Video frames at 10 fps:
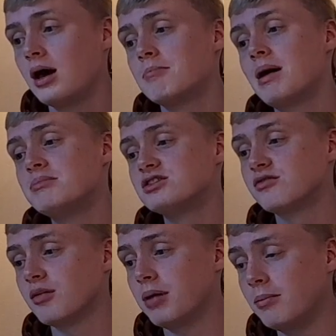Members of
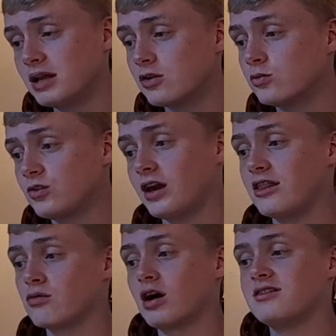the public also gain
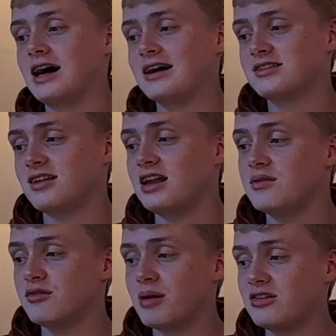the right to access any
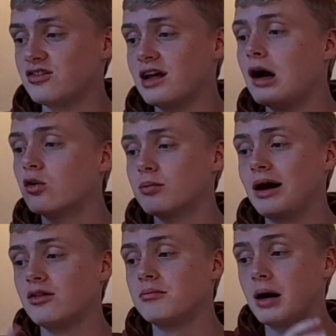information held
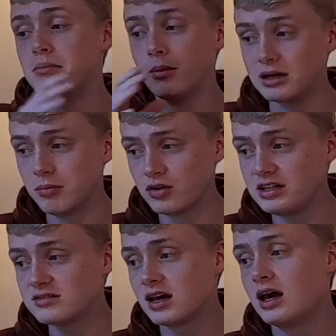about them by public
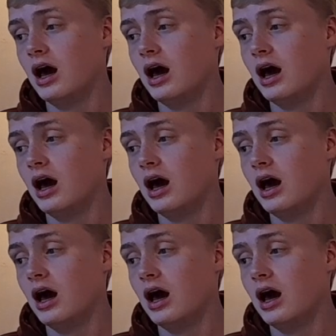bodies.